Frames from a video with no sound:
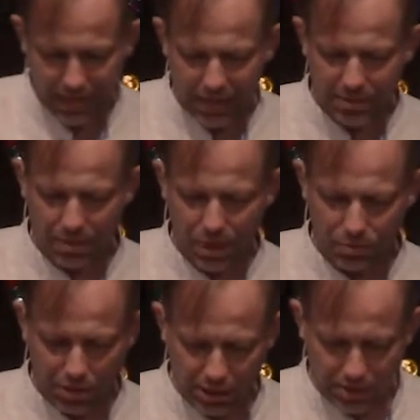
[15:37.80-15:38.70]
tells
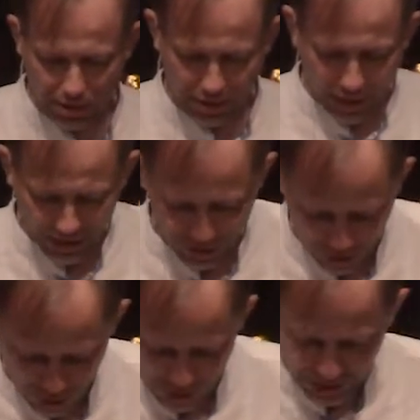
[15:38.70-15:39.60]
about Jesus, "I
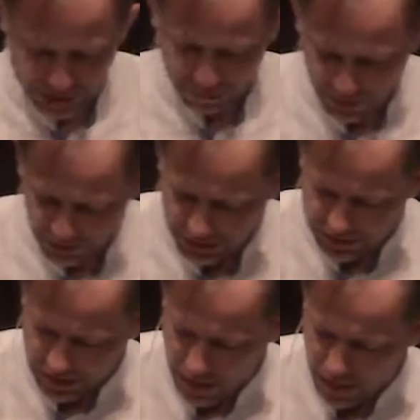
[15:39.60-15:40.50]
saw the
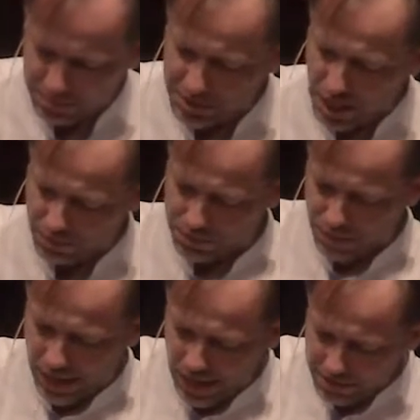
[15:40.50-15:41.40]
Spirit come down
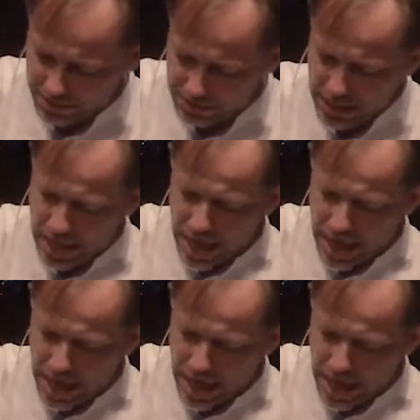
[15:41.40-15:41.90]
from heaven